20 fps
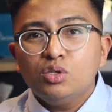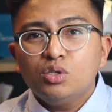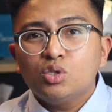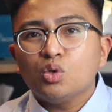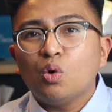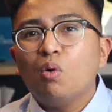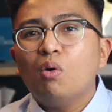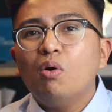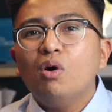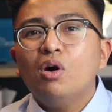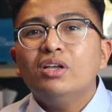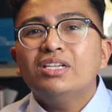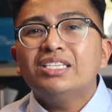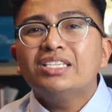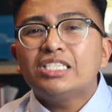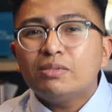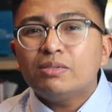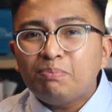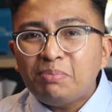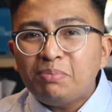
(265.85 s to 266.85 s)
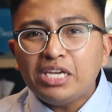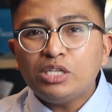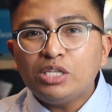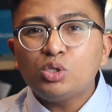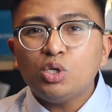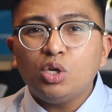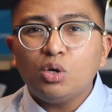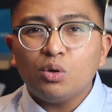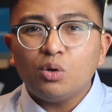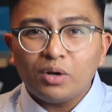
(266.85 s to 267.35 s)
So speak
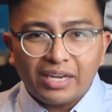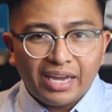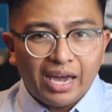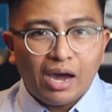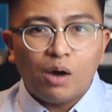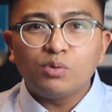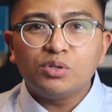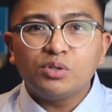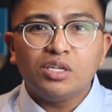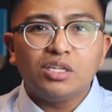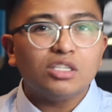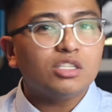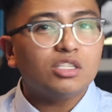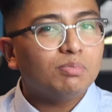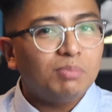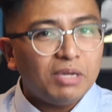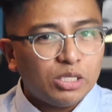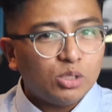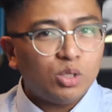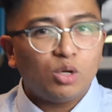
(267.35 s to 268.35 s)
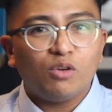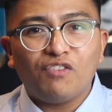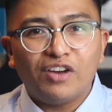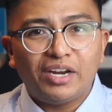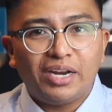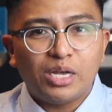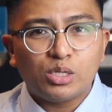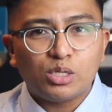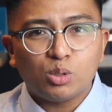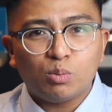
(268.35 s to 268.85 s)
to your accountant, speak to your
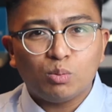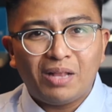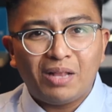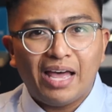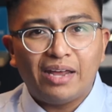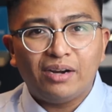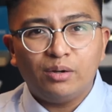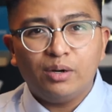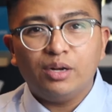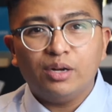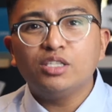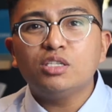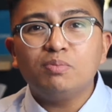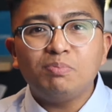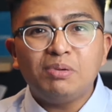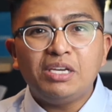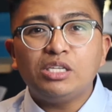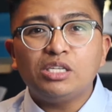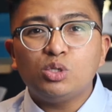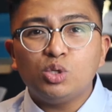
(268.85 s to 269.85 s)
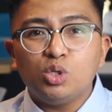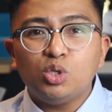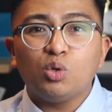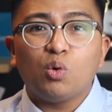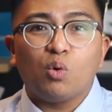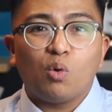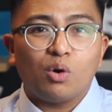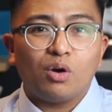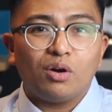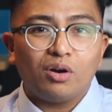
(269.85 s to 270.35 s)
financial planner, and speak to
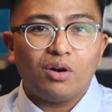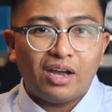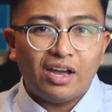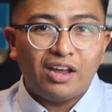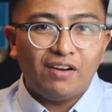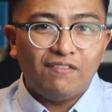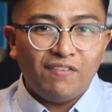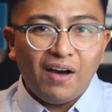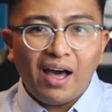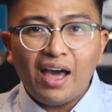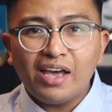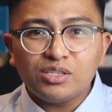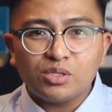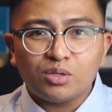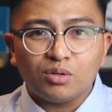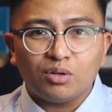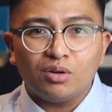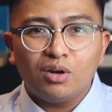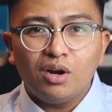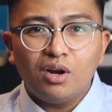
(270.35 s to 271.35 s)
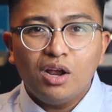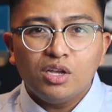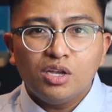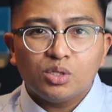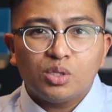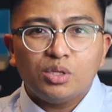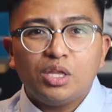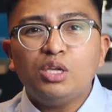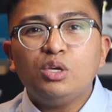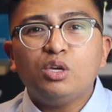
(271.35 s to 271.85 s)
your advisor
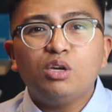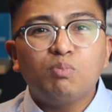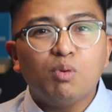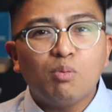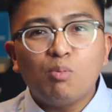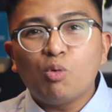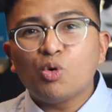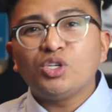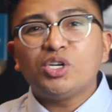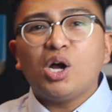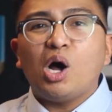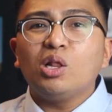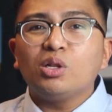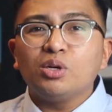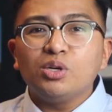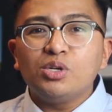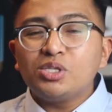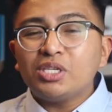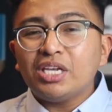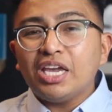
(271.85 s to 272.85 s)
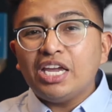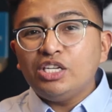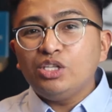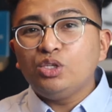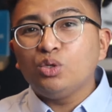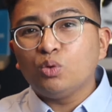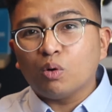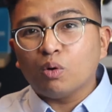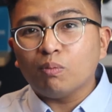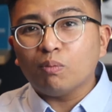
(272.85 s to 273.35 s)
so that you can put more dollars in
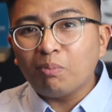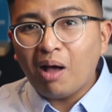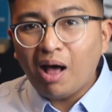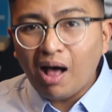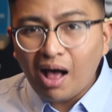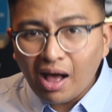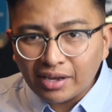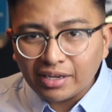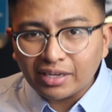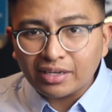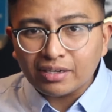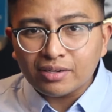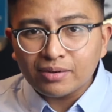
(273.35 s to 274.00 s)
your pocket.